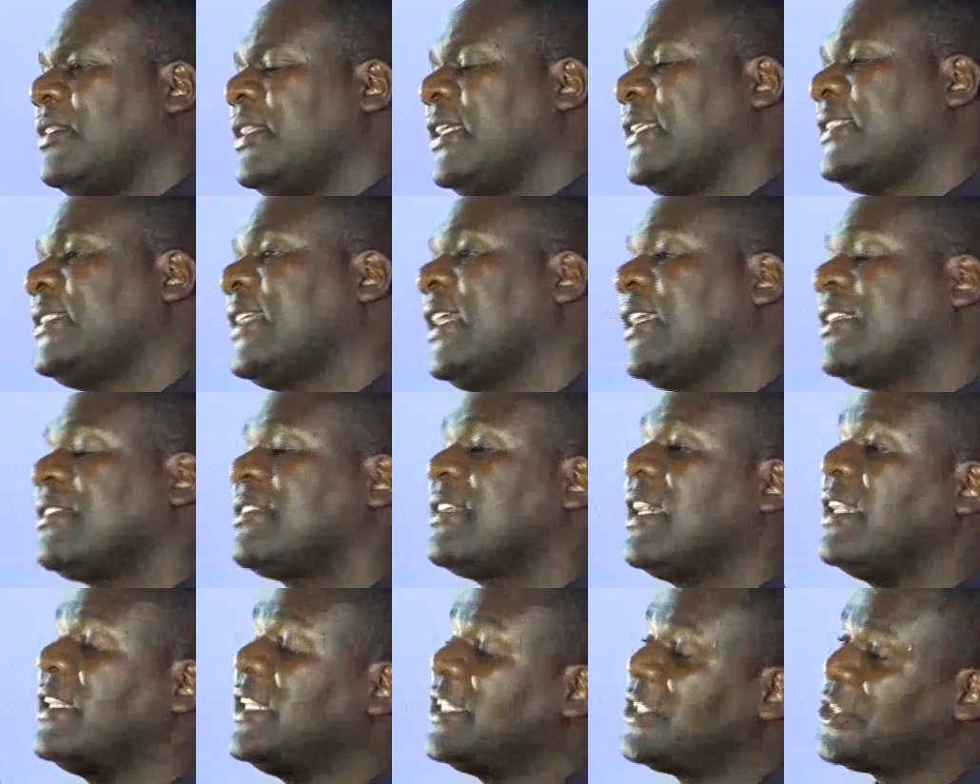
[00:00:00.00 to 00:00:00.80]
they
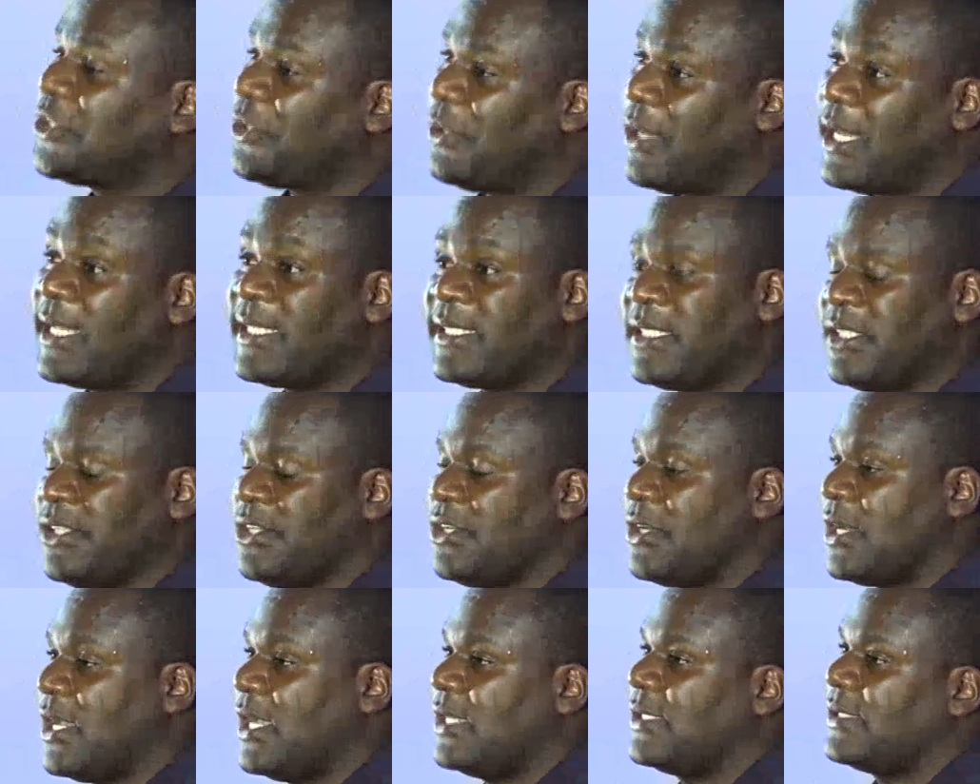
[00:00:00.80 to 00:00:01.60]
start running towards
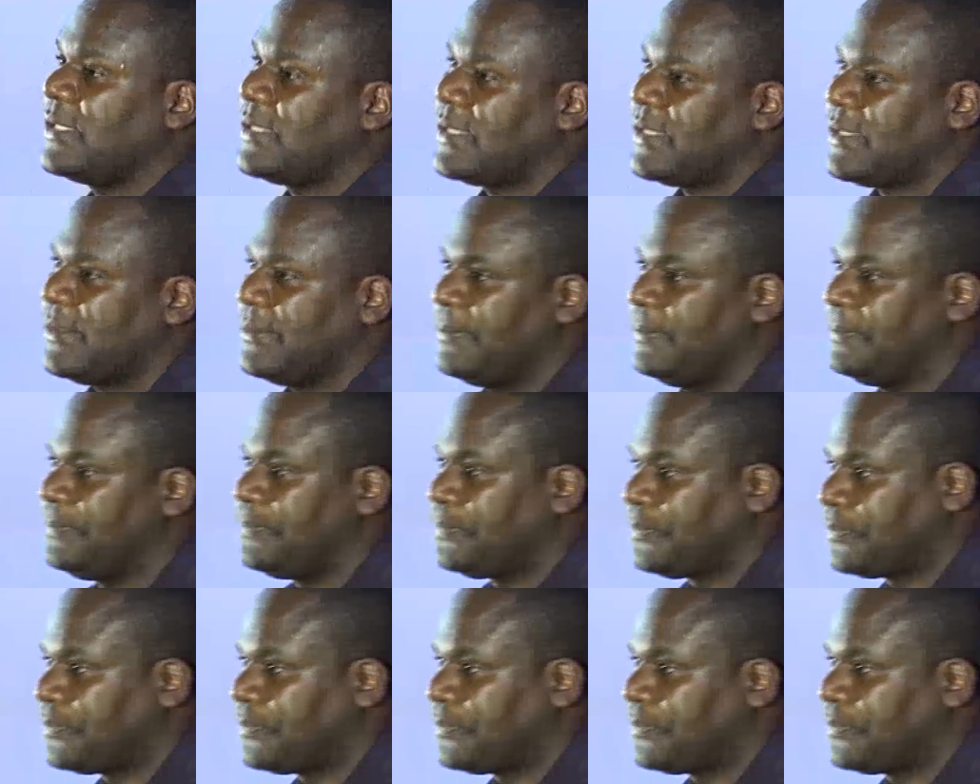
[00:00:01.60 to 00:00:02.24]
drugs.